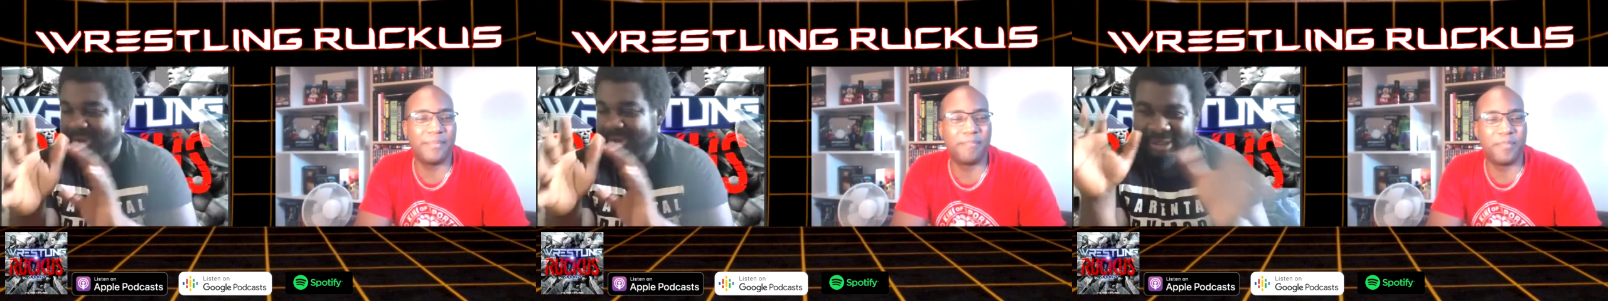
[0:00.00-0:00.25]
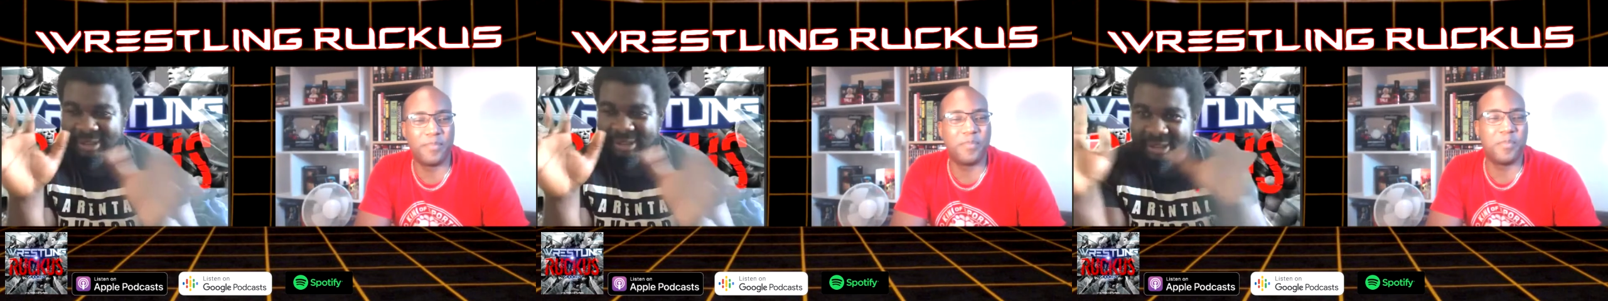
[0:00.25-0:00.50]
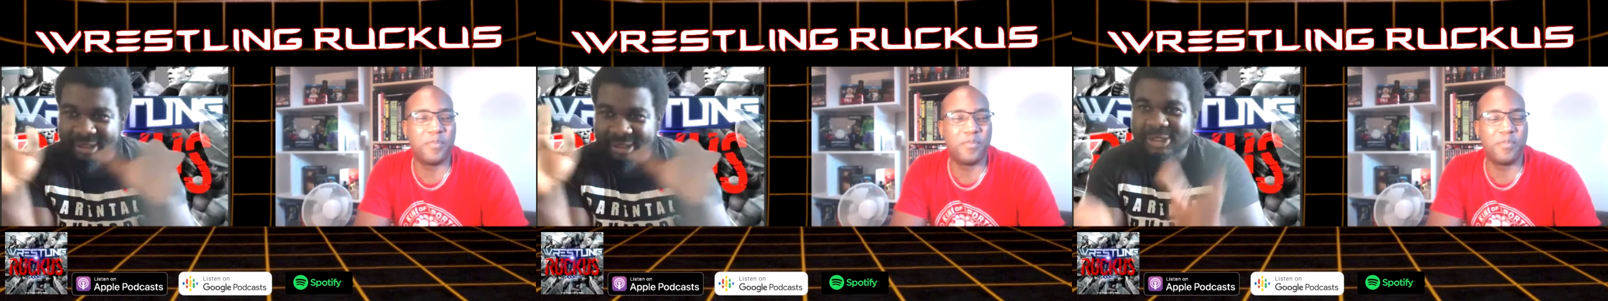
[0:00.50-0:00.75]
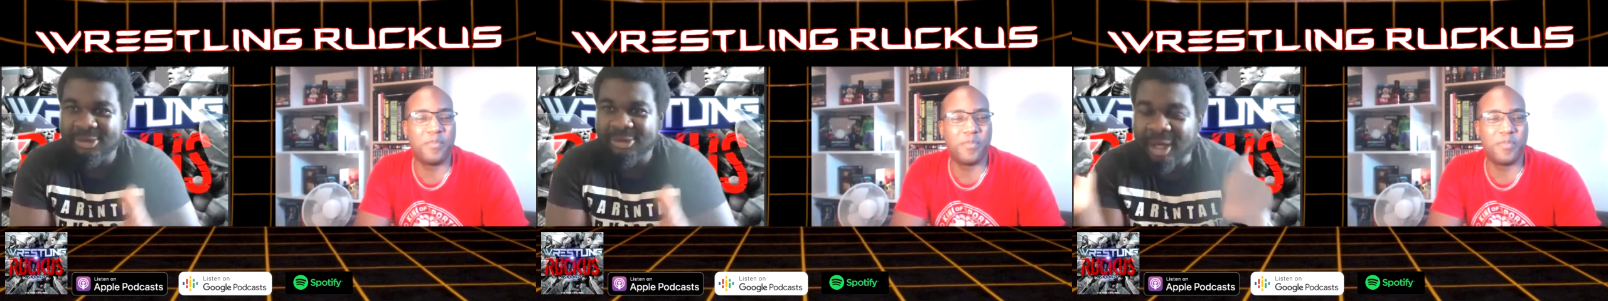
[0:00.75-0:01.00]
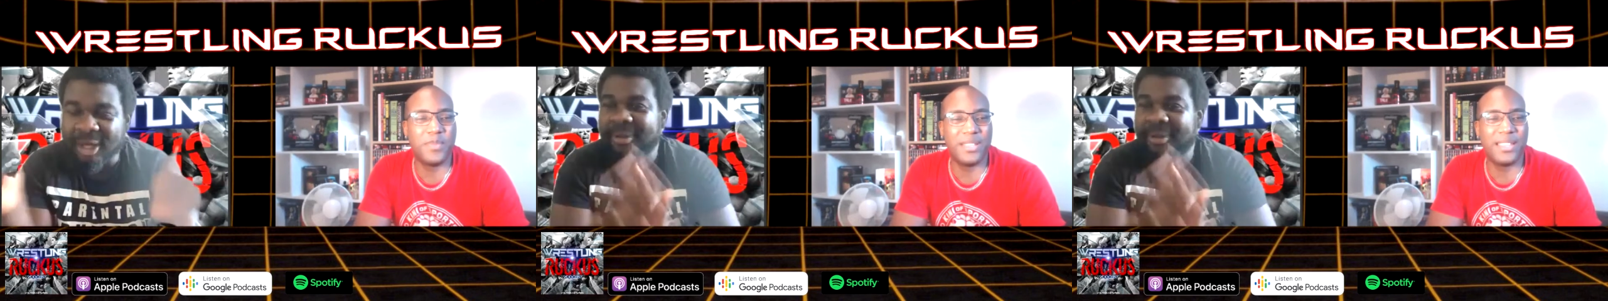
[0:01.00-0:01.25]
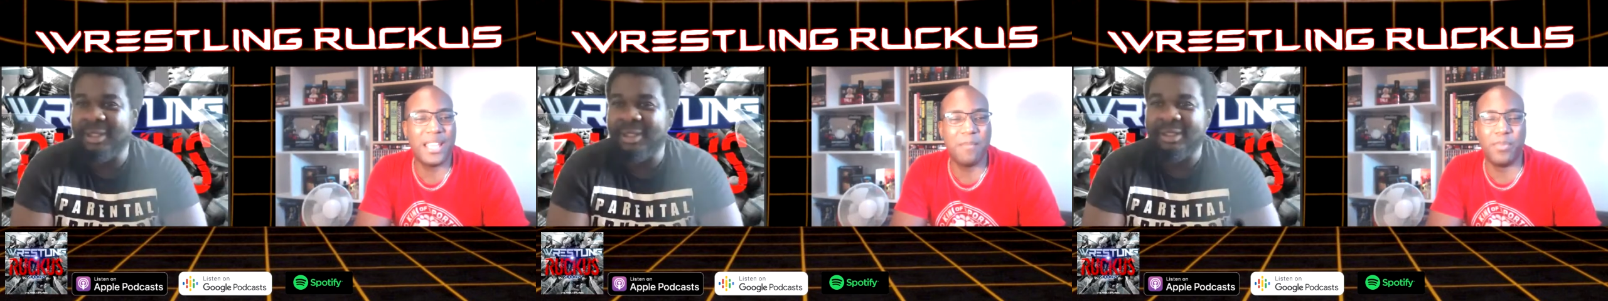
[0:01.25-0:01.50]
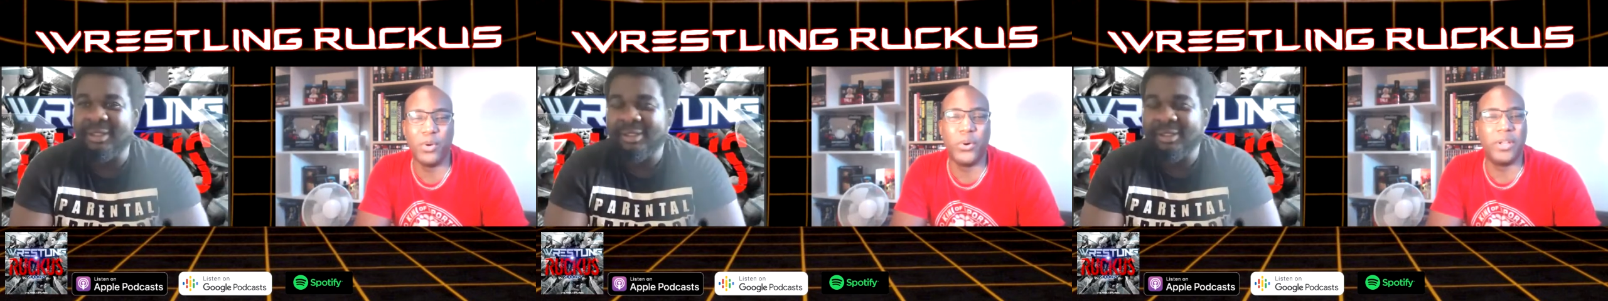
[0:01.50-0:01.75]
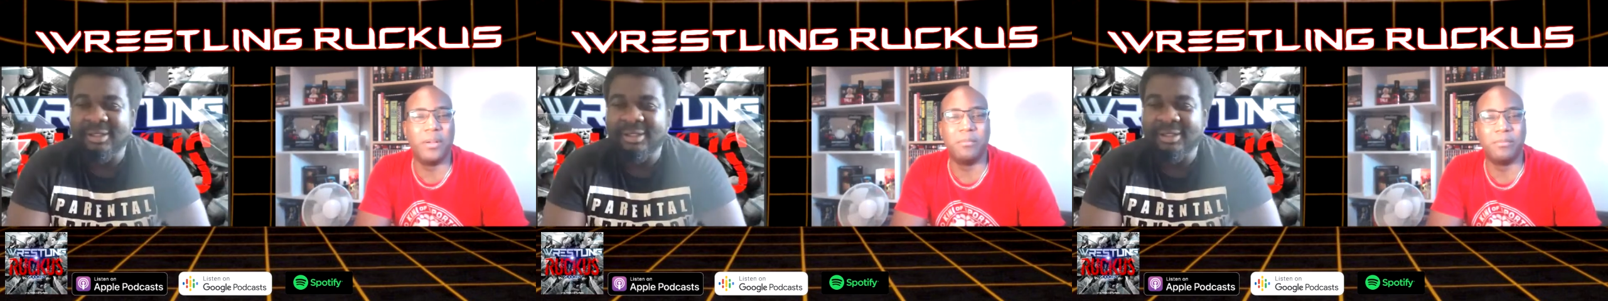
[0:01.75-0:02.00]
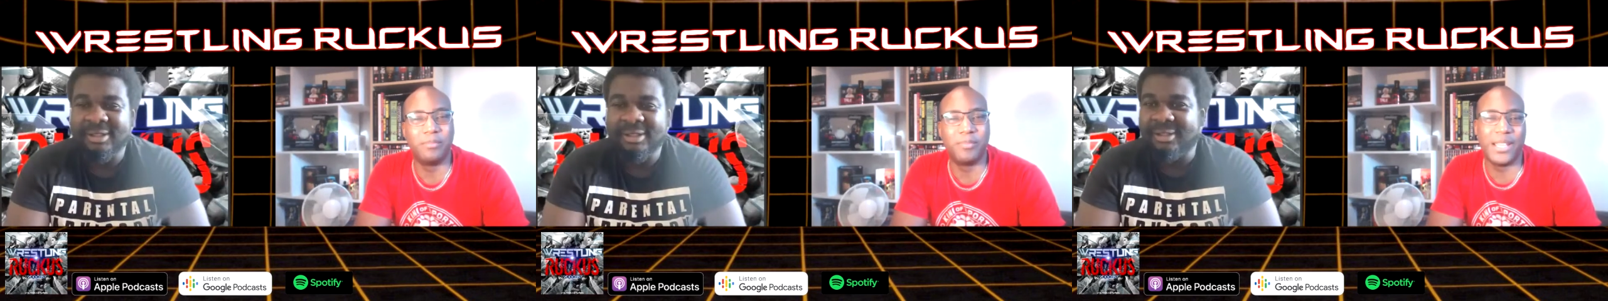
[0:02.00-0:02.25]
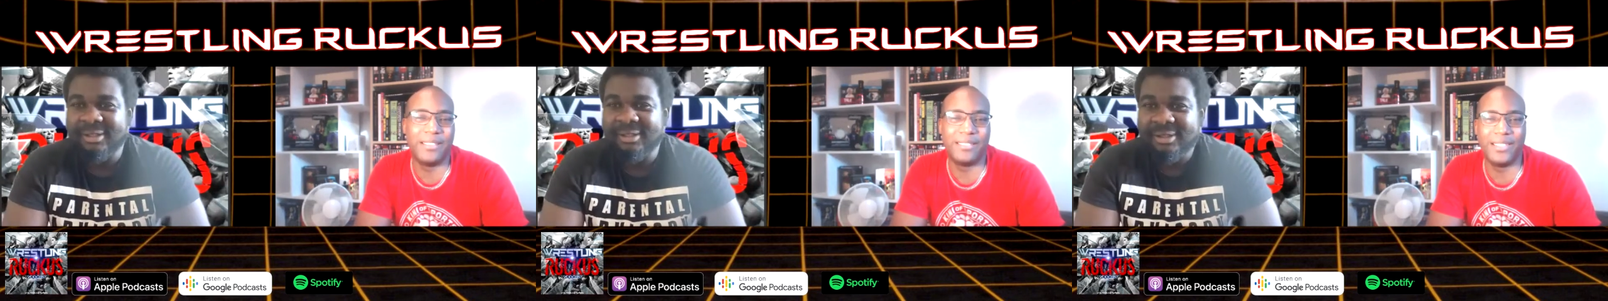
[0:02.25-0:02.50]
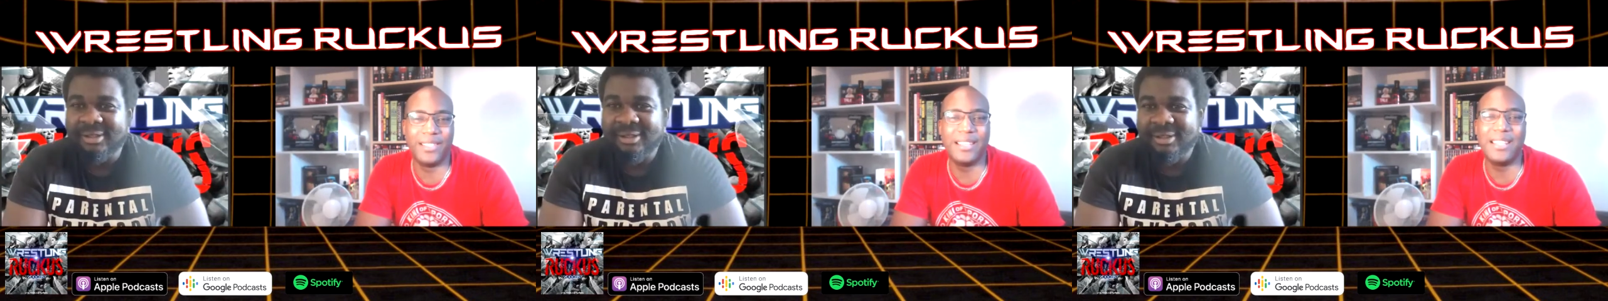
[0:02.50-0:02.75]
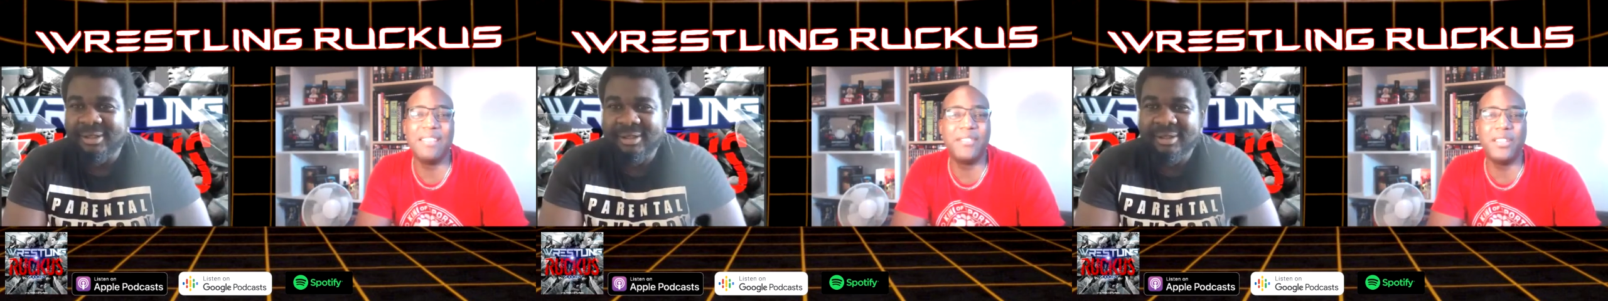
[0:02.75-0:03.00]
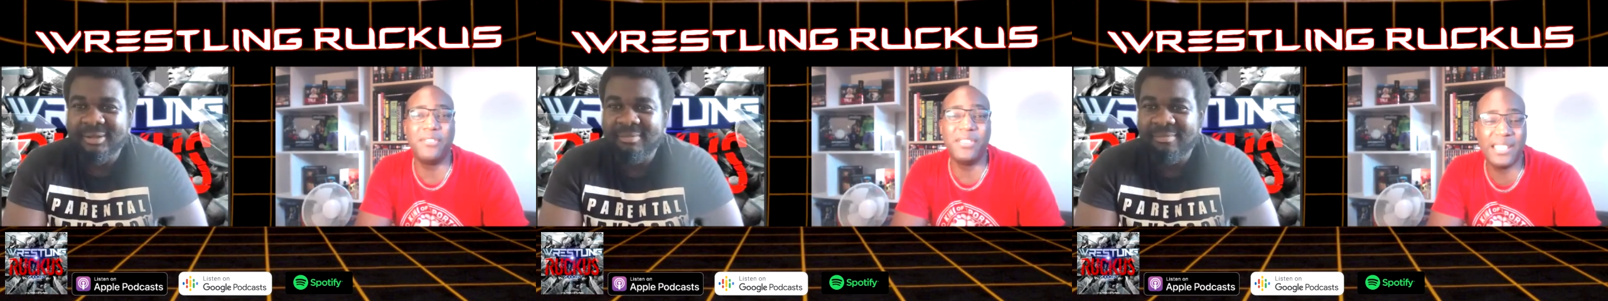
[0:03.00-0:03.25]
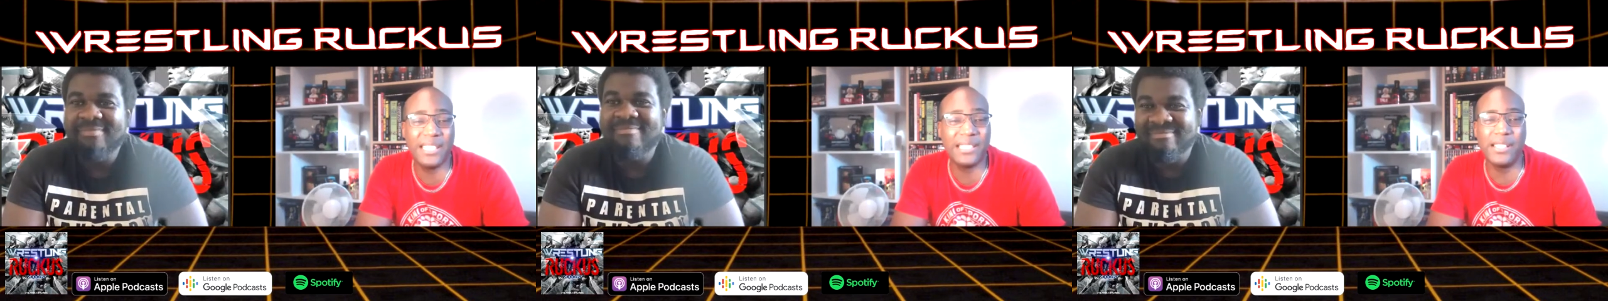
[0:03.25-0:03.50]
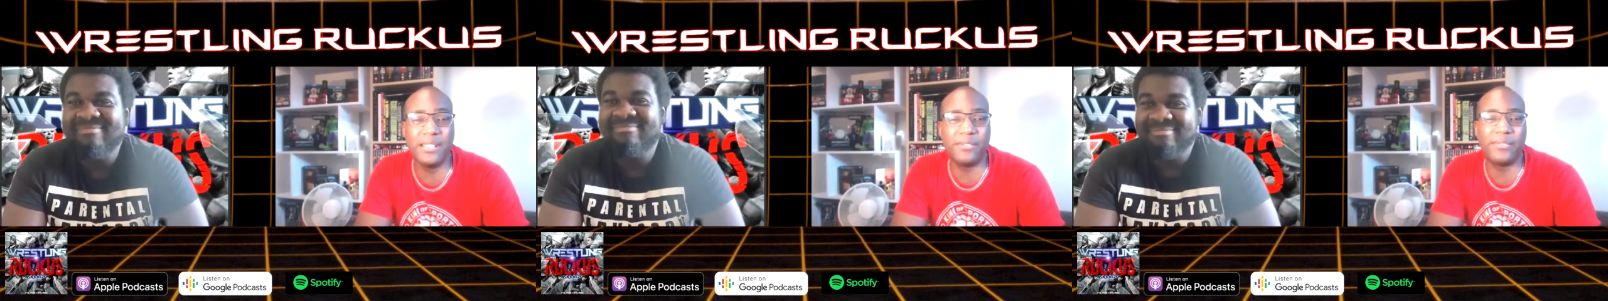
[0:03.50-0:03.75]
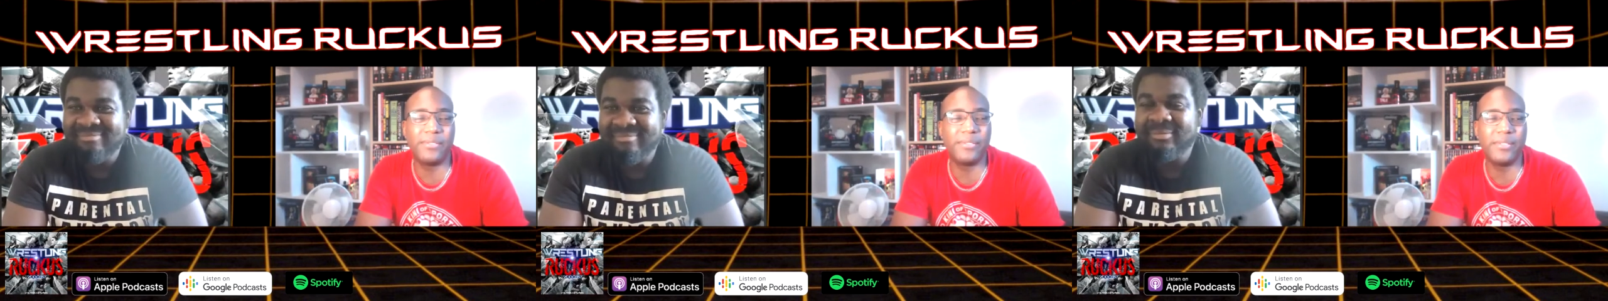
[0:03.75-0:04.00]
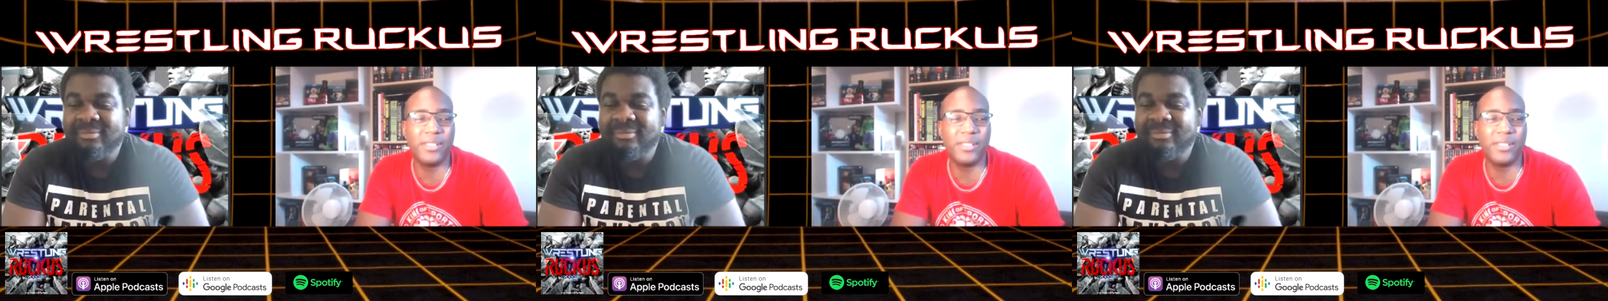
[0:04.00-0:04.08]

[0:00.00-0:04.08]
Speaker 1: It's all WWE. They built him basically, and even if he did leave,